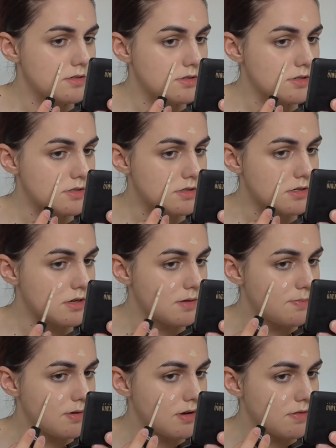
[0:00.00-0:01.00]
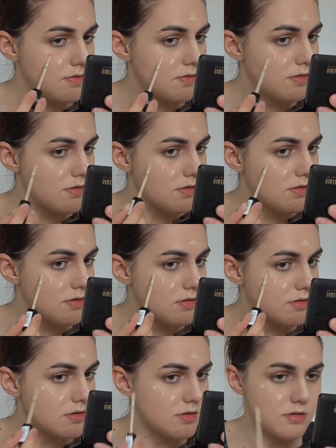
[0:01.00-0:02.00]
just a couple of
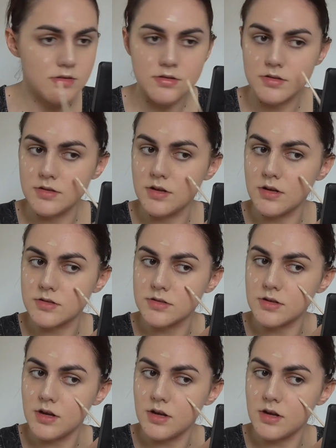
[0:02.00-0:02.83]
dots